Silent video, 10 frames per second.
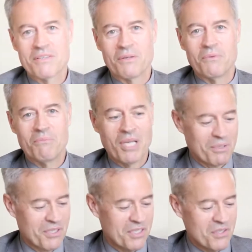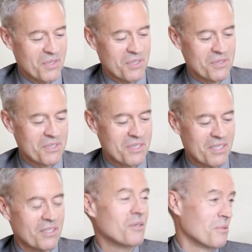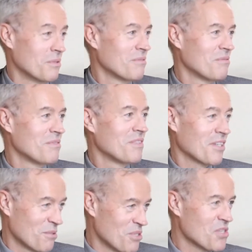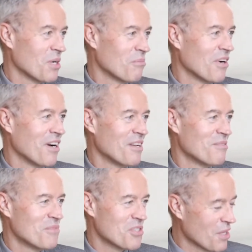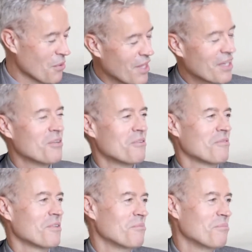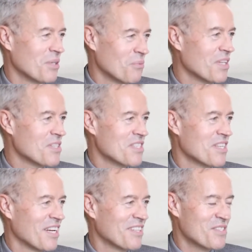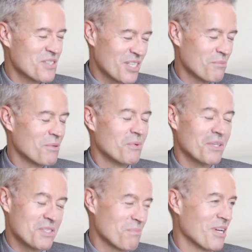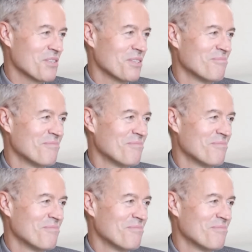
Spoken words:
to be able to introduce you, Dr. Michelle Braun. Michelle, thank you for being with us tonight. This is going to be really special.